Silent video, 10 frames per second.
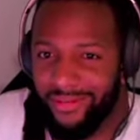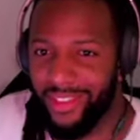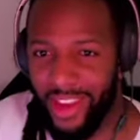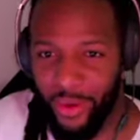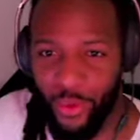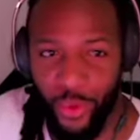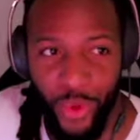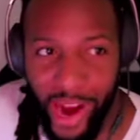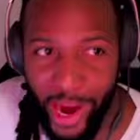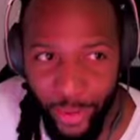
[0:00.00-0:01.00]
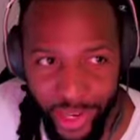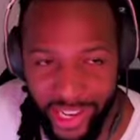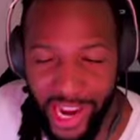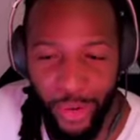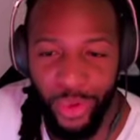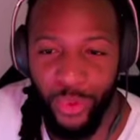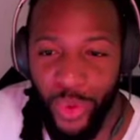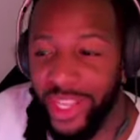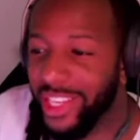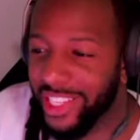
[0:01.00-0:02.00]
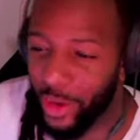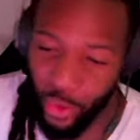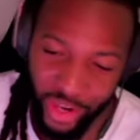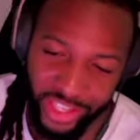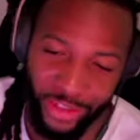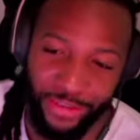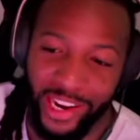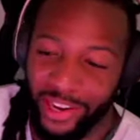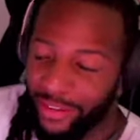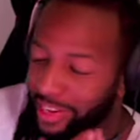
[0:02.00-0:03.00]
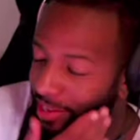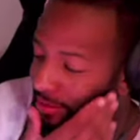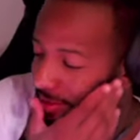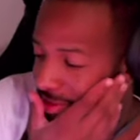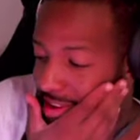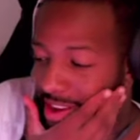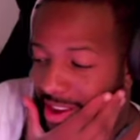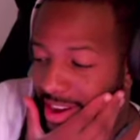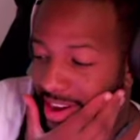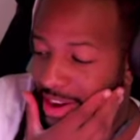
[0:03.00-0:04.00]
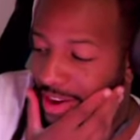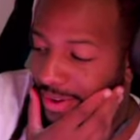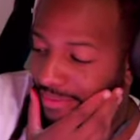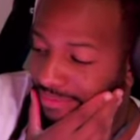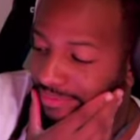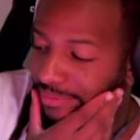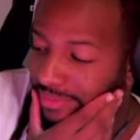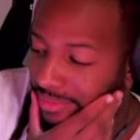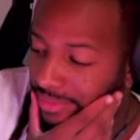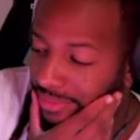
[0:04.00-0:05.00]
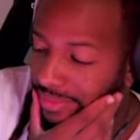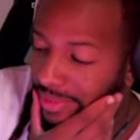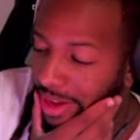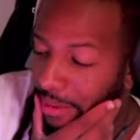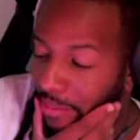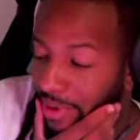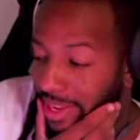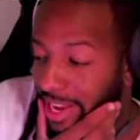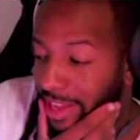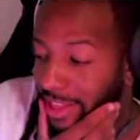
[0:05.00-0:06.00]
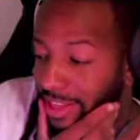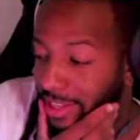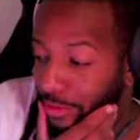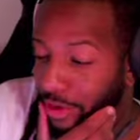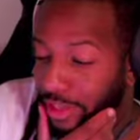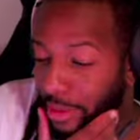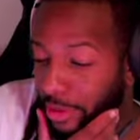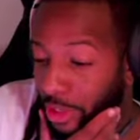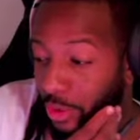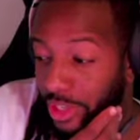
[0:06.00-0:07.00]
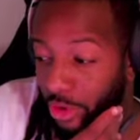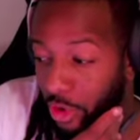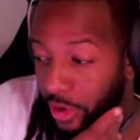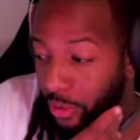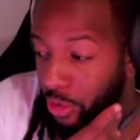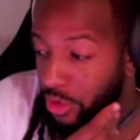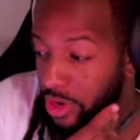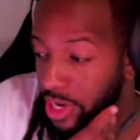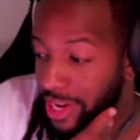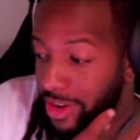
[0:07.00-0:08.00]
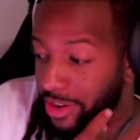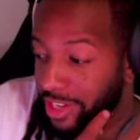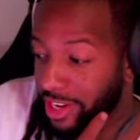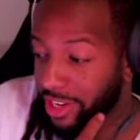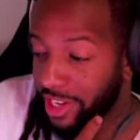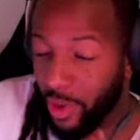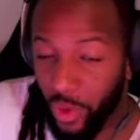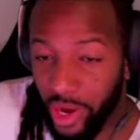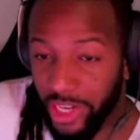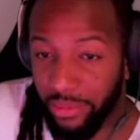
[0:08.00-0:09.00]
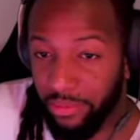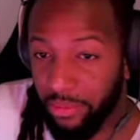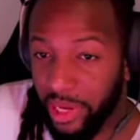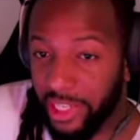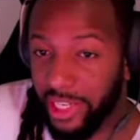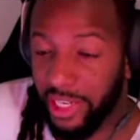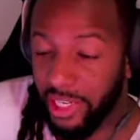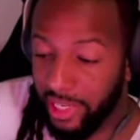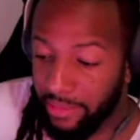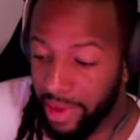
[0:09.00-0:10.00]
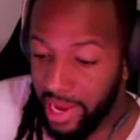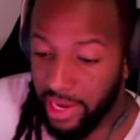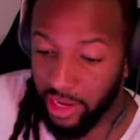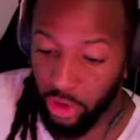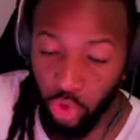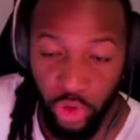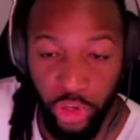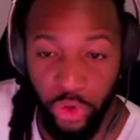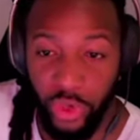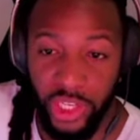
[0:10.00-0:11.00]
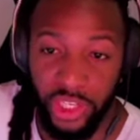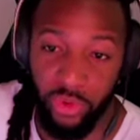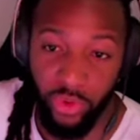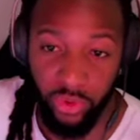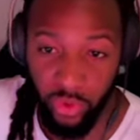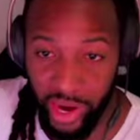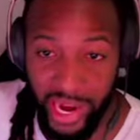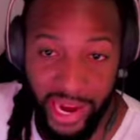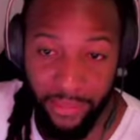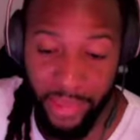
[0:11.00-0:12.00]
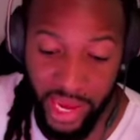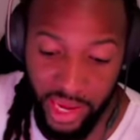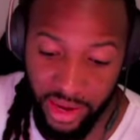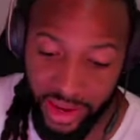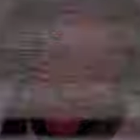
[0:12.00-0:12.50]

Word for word: like, how do we how do we win this? Like, where is the fight even even? Um, but yeah, the first episode was incredible. Saw yeah, watch basically make Uryu his right hand man.